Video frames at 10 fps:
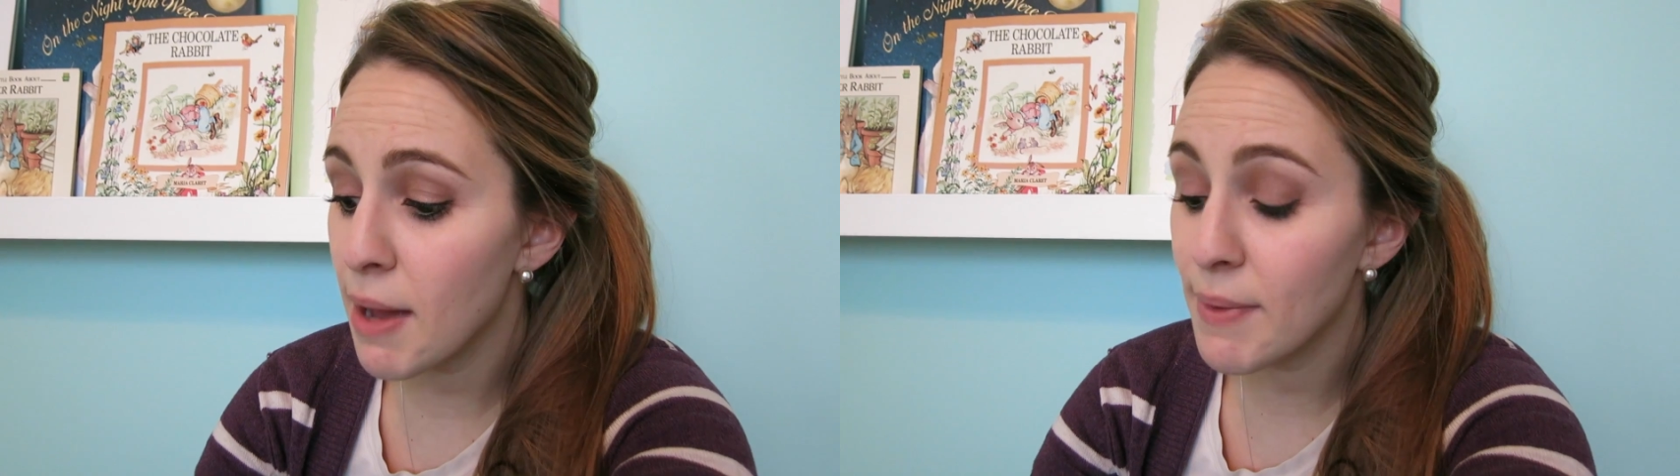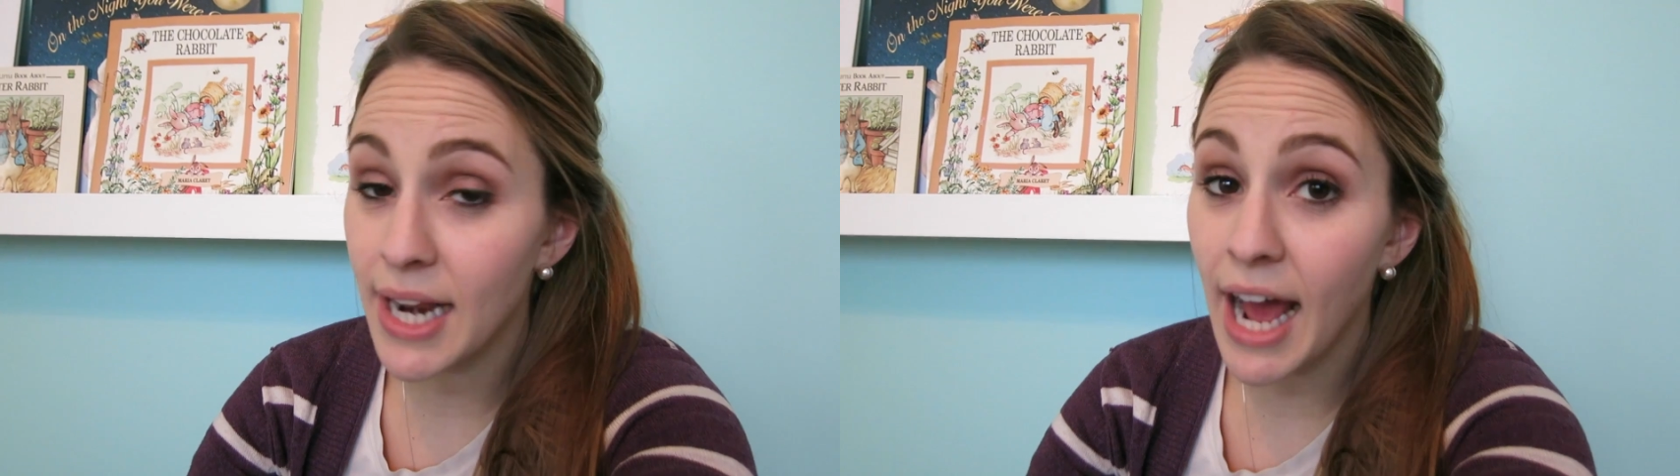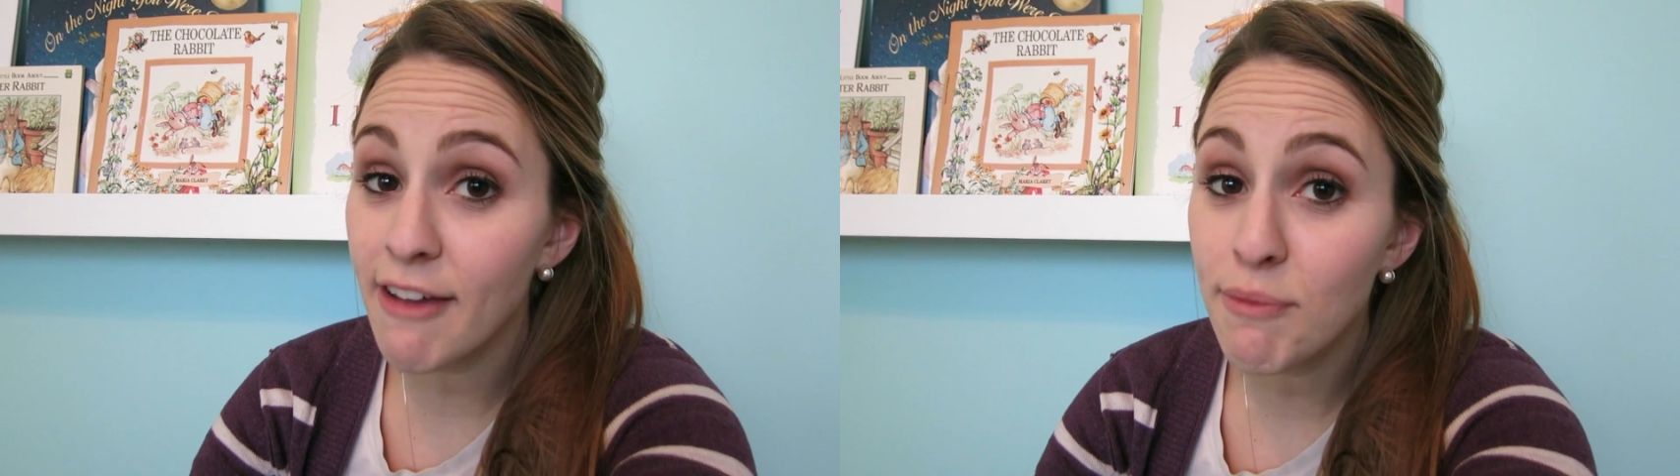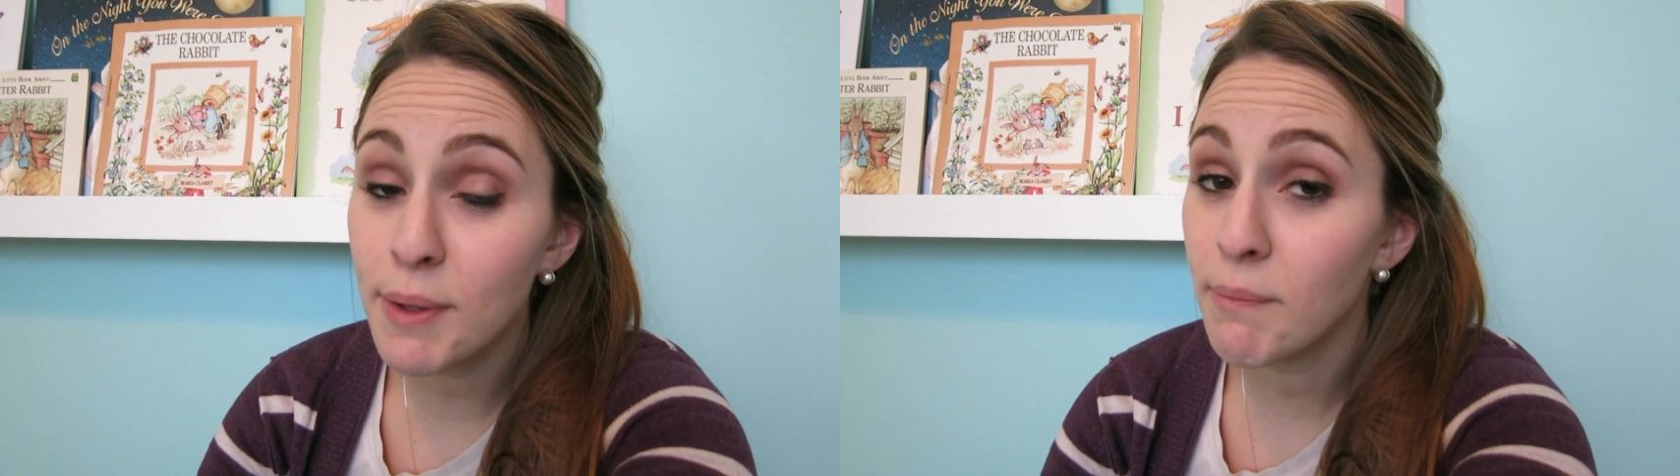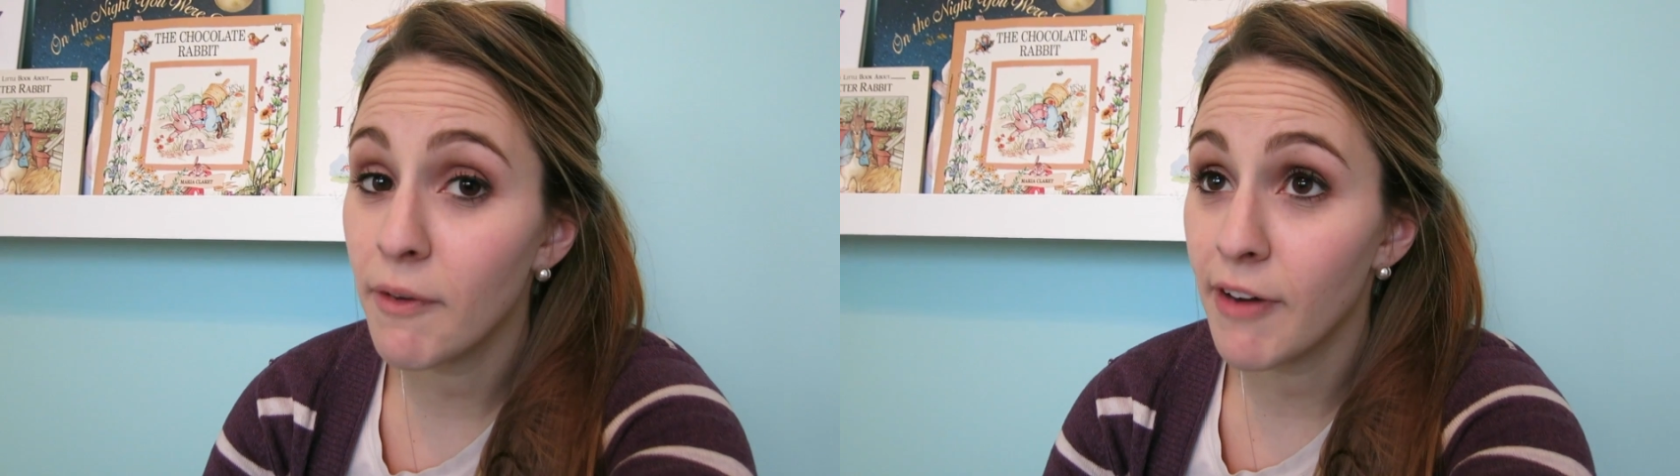mom, and I've
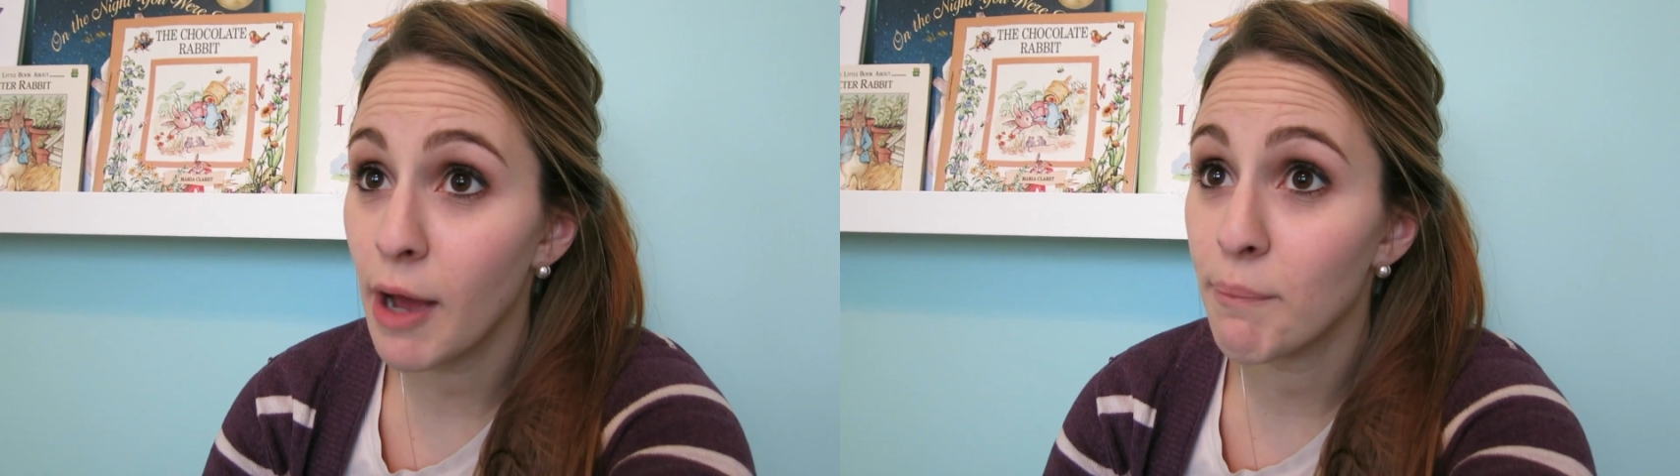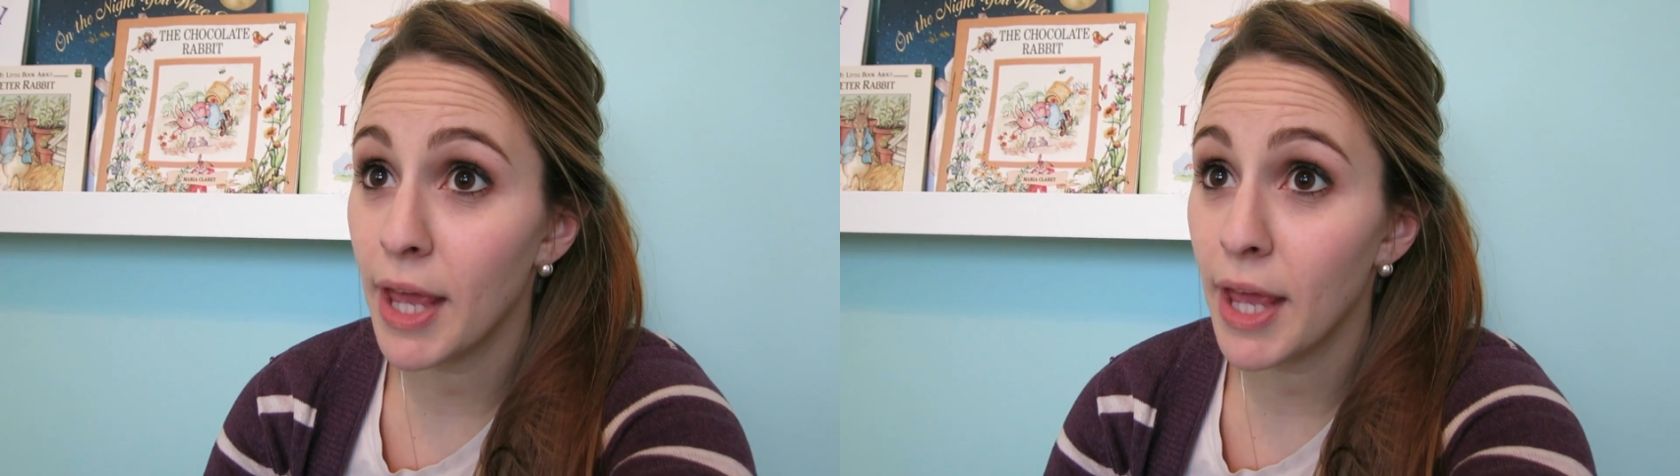been around